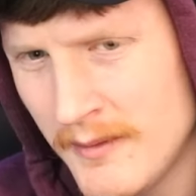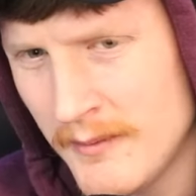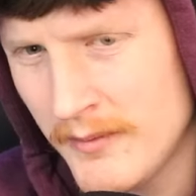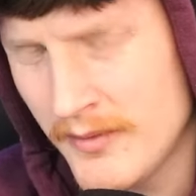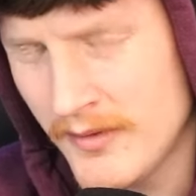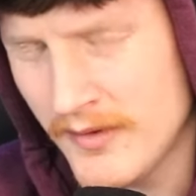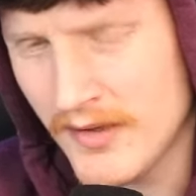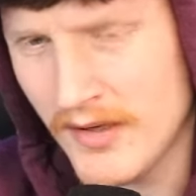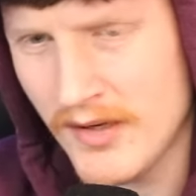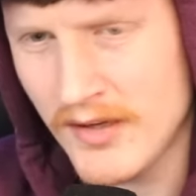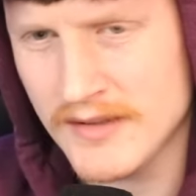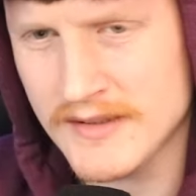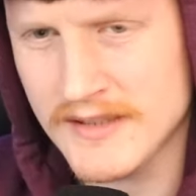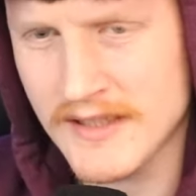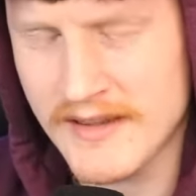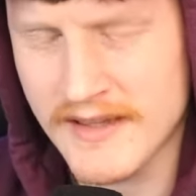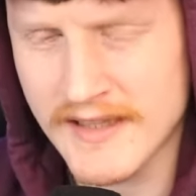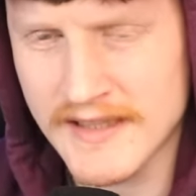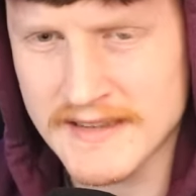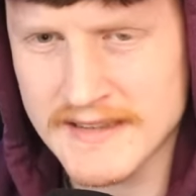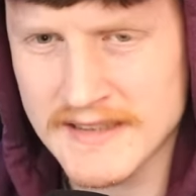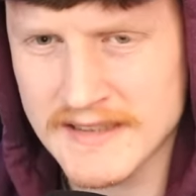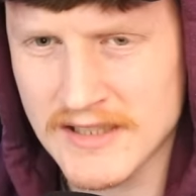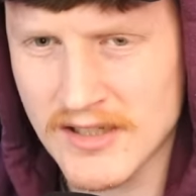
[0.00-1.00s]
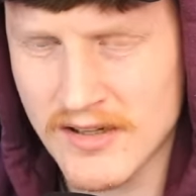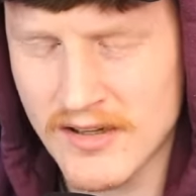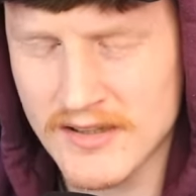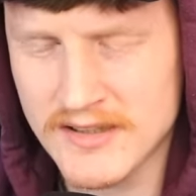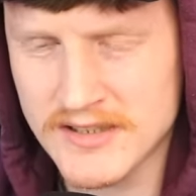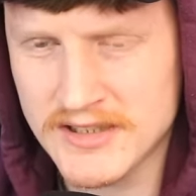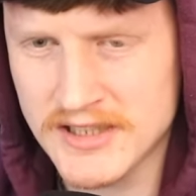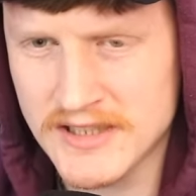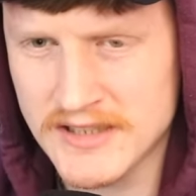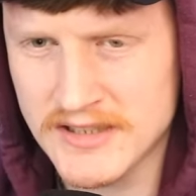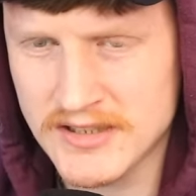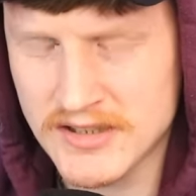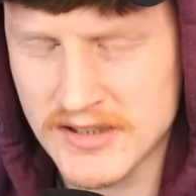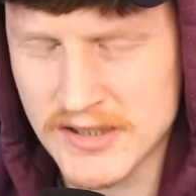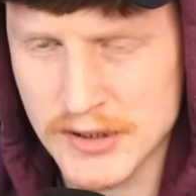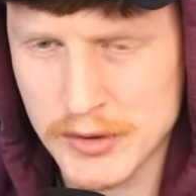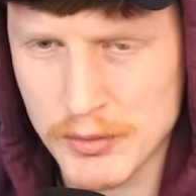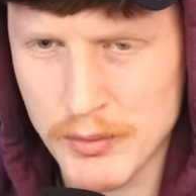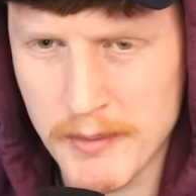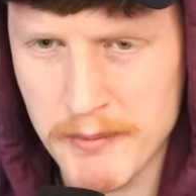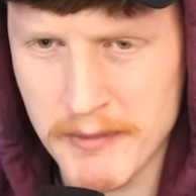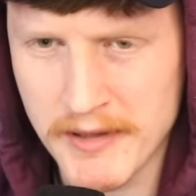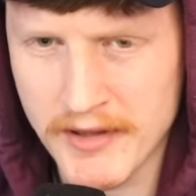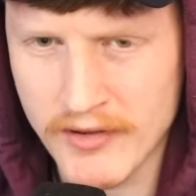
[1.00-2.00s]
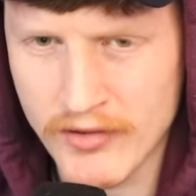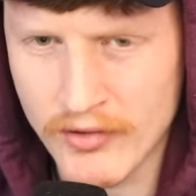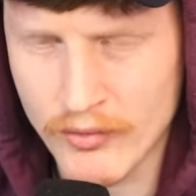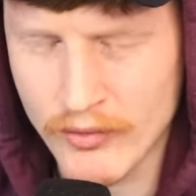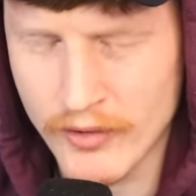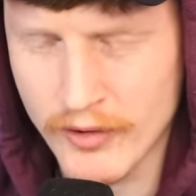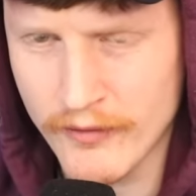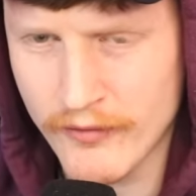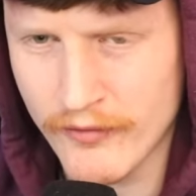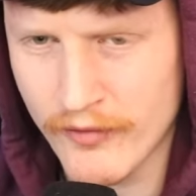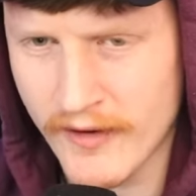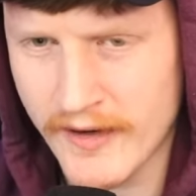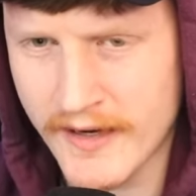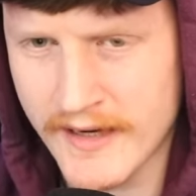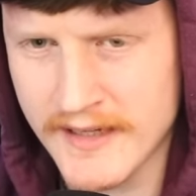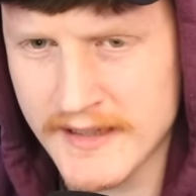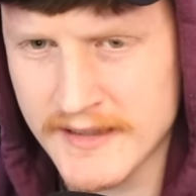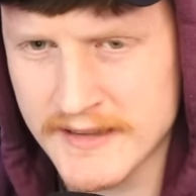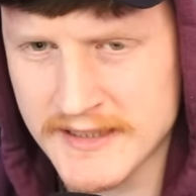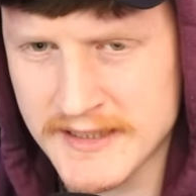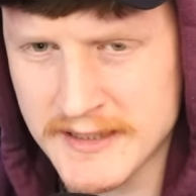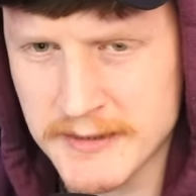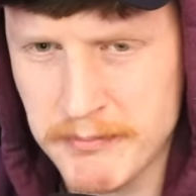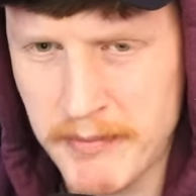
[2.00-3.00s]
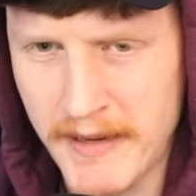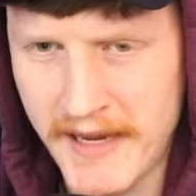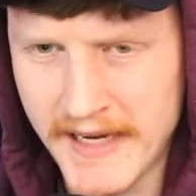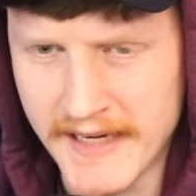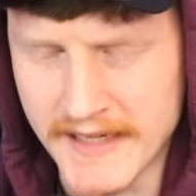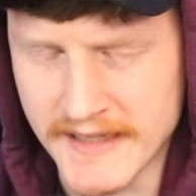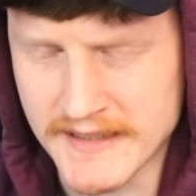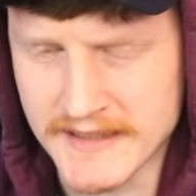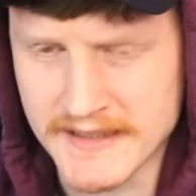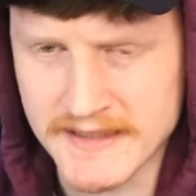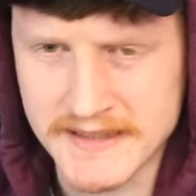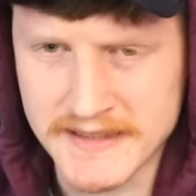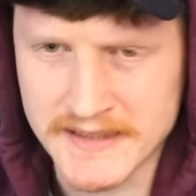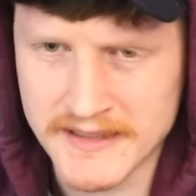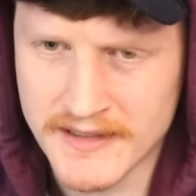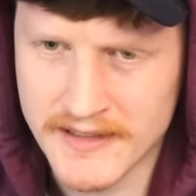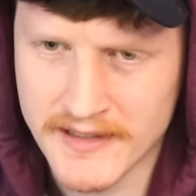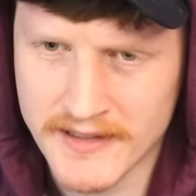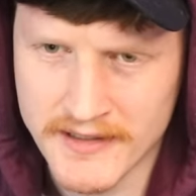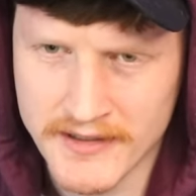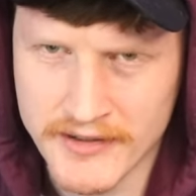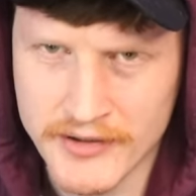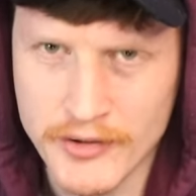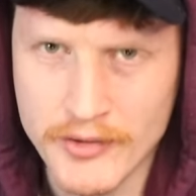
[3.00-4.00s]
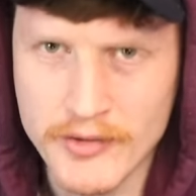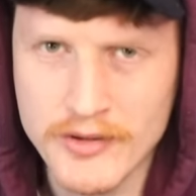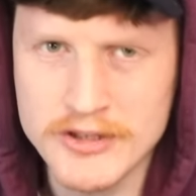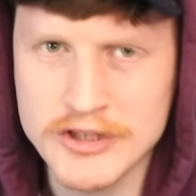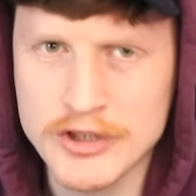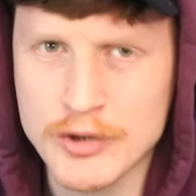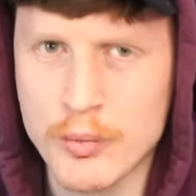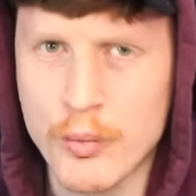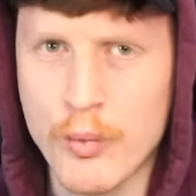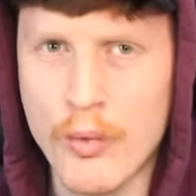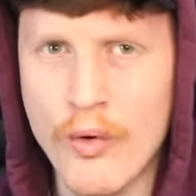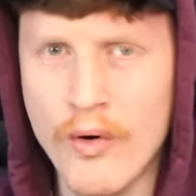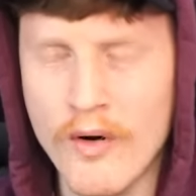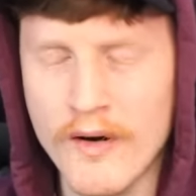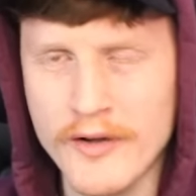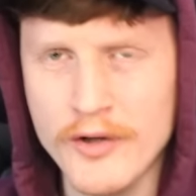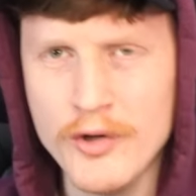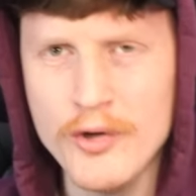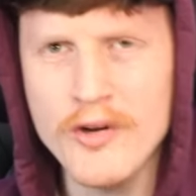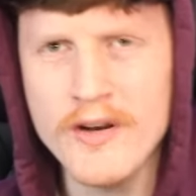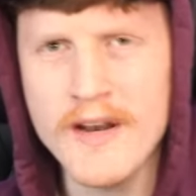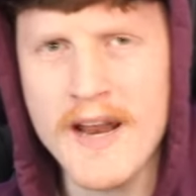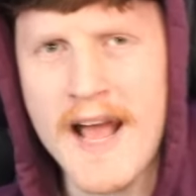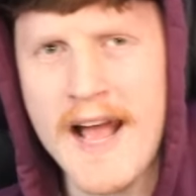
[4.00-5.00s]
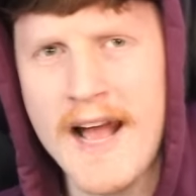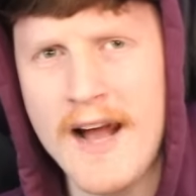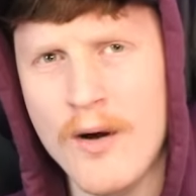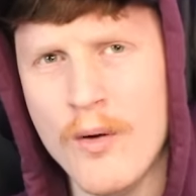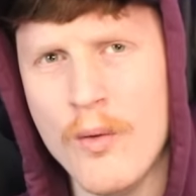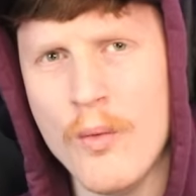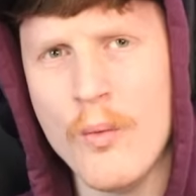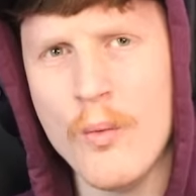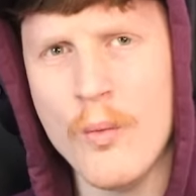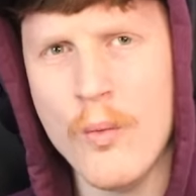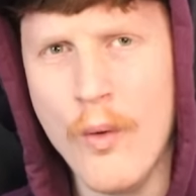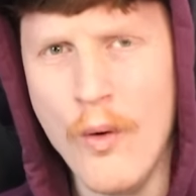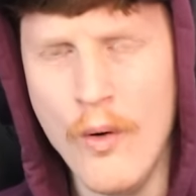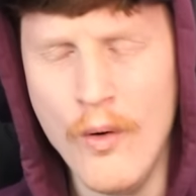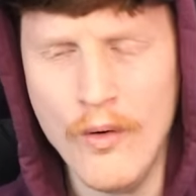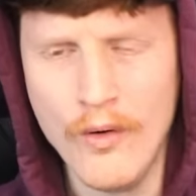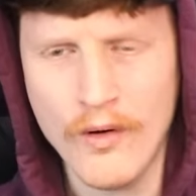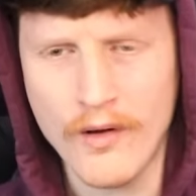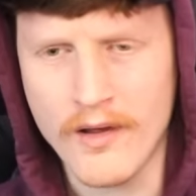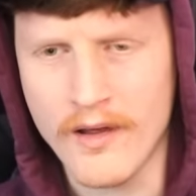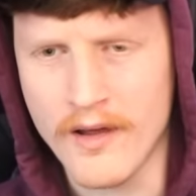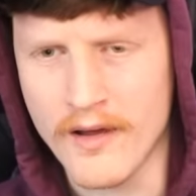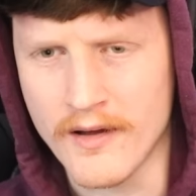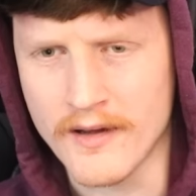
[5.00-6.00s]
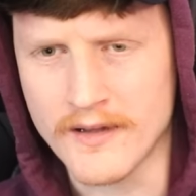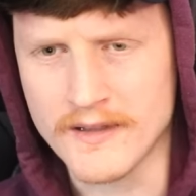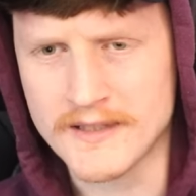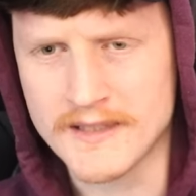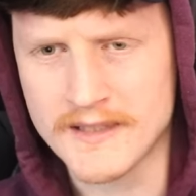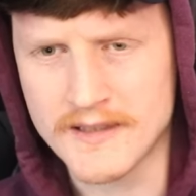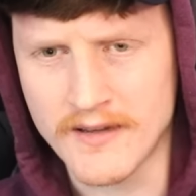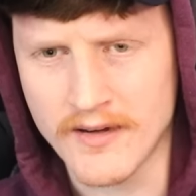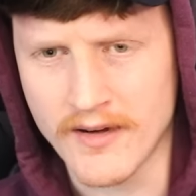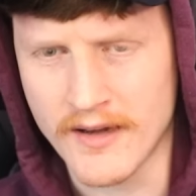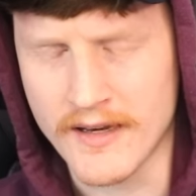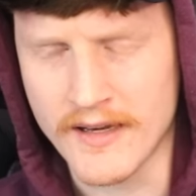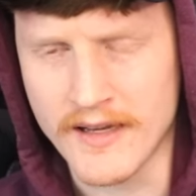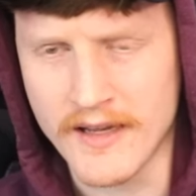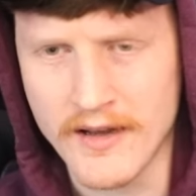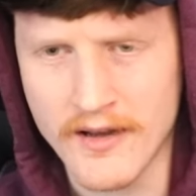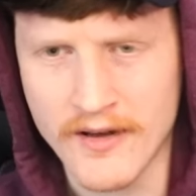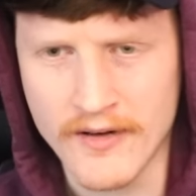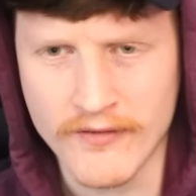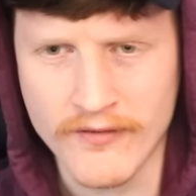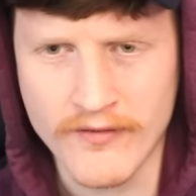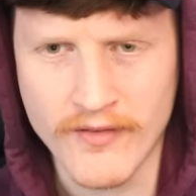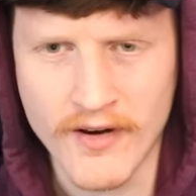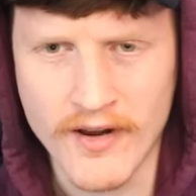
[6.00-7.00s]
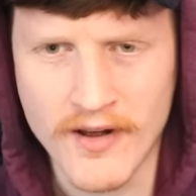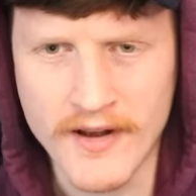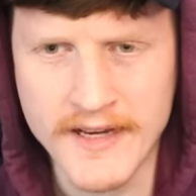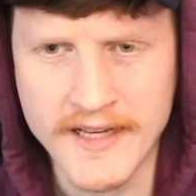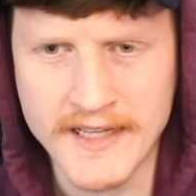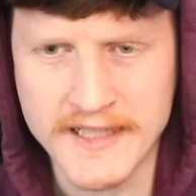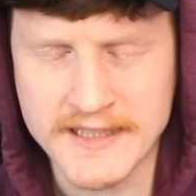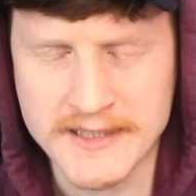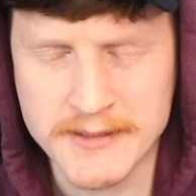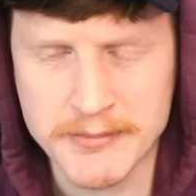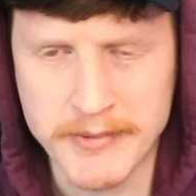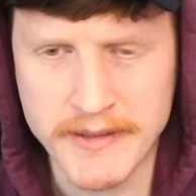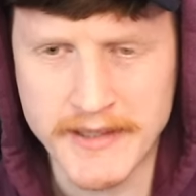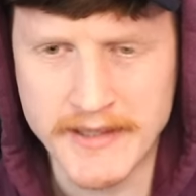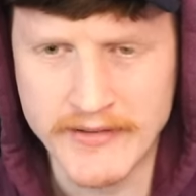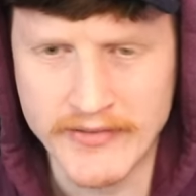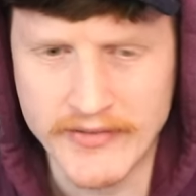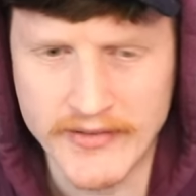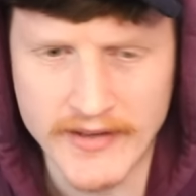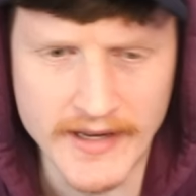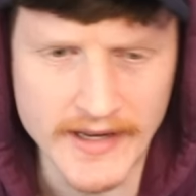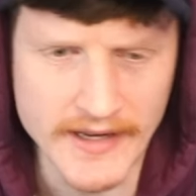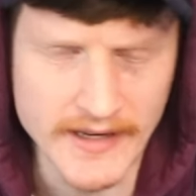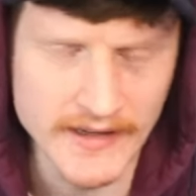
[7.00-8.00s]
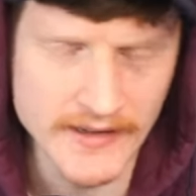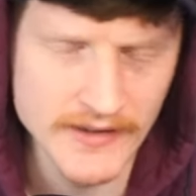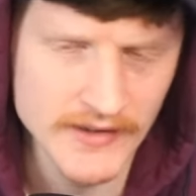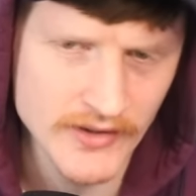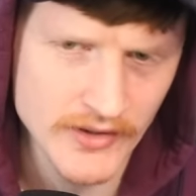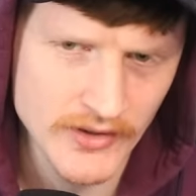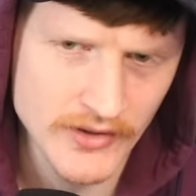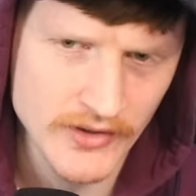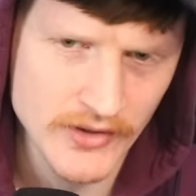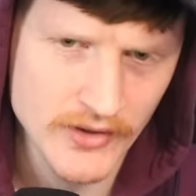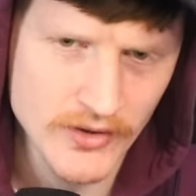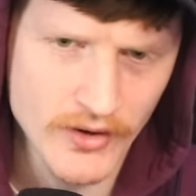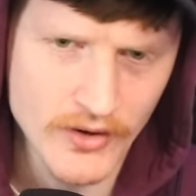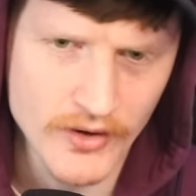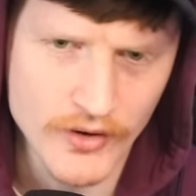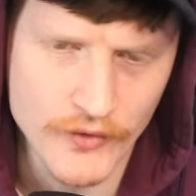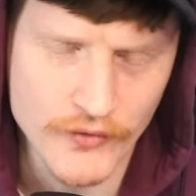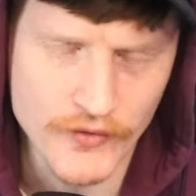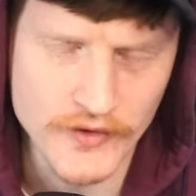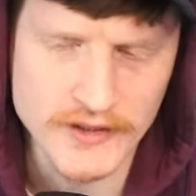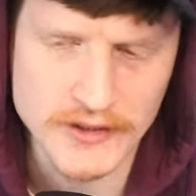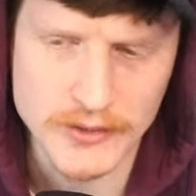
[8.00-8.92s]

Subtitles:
But the looks of things, it's like she's swimming through freaking space. You could just outwalk her, like her flying speed there. You got nothing